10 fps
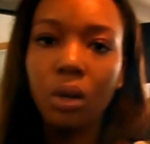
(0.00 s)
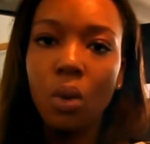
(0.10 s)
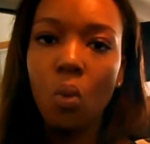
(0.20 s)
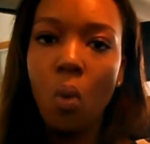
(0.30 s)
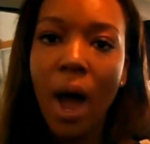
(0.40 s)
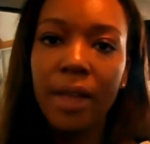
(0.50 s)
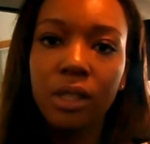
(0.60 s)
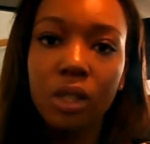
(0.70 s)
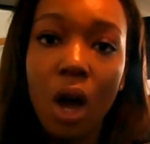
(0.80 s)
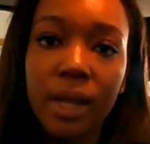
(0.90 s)
I don't know
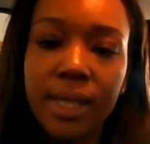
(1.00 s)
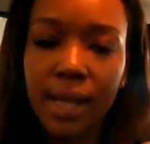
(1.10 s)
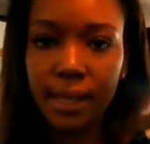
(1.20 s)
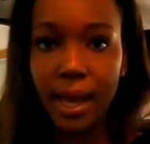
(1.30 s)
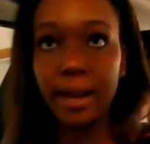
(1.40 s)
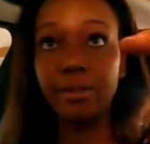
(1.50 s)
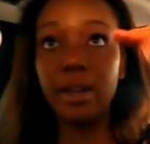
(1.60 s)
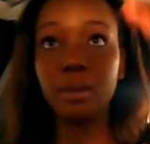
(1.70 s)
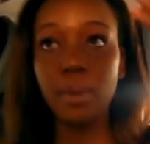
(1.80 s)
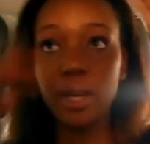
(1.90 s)
why this car does that.
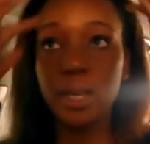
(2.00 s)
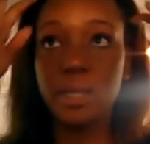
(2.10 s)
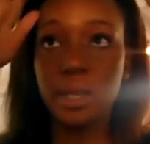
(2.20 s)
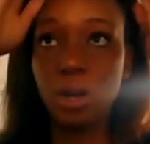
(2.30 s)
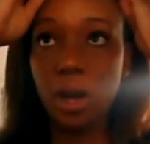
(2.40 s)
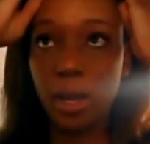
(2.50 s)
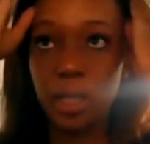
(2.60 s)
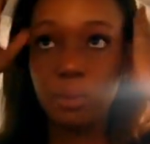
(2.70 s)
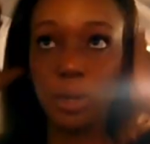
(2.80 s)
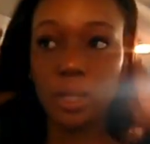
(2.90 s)
If anybody is a
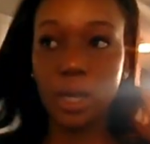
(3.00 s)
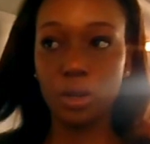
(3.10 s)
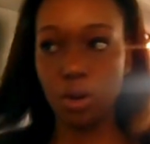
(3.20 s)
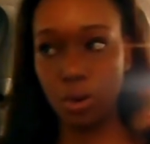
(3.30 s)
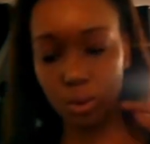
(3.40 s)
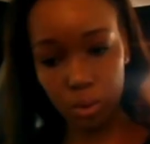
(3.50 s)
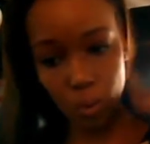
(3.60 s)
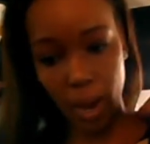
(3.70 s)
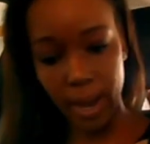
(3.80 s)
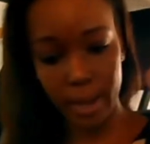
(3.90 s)
car expert and
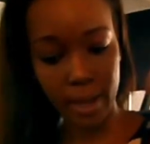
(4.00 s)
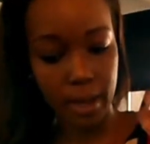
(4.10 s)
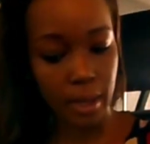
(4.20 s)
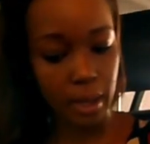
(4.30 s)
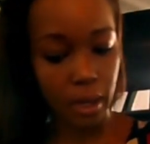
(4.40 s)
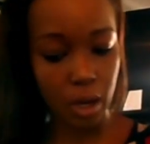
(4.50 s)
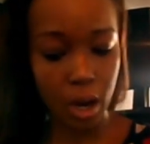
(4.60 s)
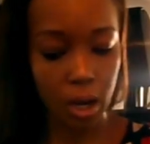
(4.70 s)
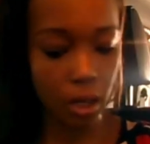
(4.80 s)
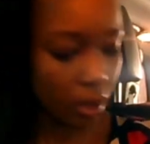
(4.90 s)
knows why
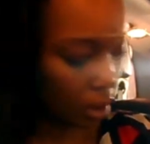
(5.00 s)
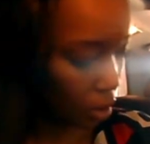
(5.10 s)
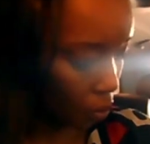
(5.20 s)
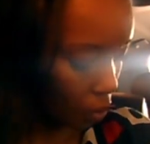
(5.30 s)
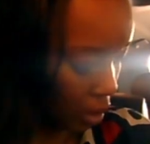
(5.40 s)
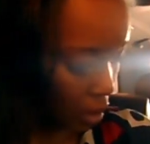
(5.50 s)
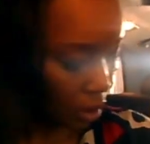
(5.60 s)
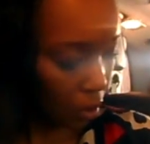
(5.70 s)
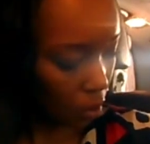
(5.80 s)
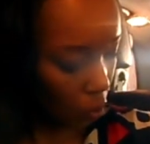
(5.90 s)
cars do
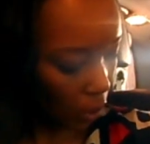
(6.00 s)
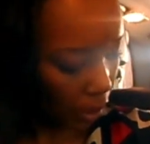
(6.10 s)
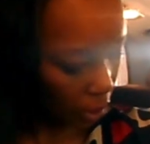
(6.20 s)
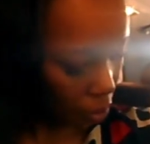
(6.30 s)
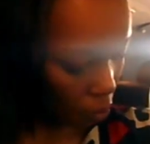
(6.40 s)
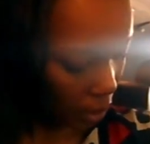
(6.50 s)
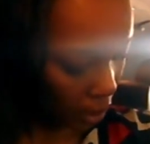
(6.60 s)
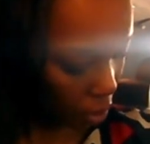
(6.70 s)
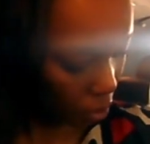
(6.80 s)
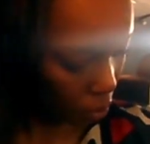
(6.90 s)
this when they do
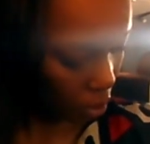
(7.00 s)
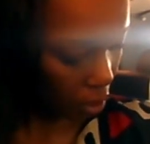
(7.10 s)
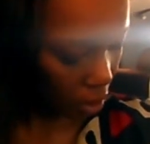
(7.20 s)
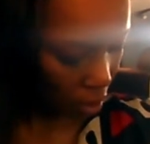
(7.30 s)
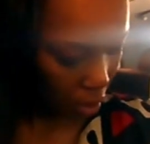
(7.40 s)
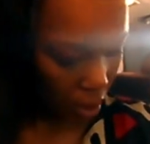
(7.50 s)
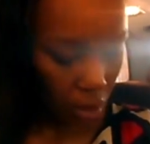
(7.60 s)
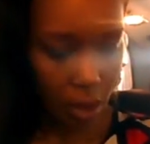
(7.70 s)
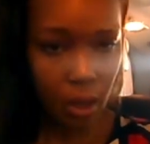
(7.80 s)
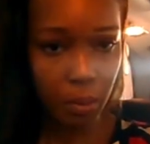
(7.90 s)
what they do,
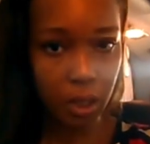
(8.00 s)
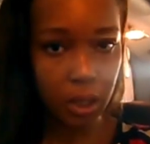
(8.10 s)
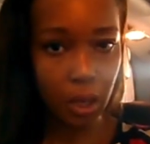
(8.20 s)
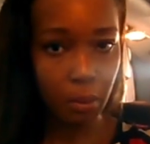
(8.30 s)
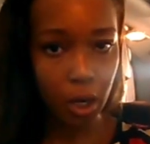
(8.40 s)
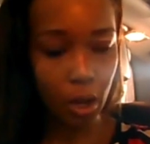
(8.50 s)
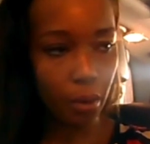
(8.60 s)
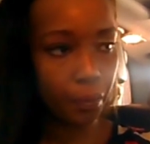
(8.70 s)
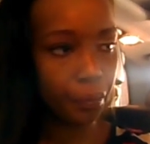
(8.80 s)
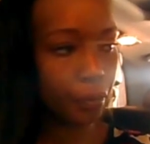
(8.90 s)
please let me
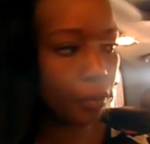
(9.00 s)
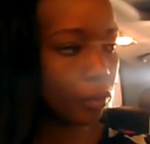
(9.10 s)
know.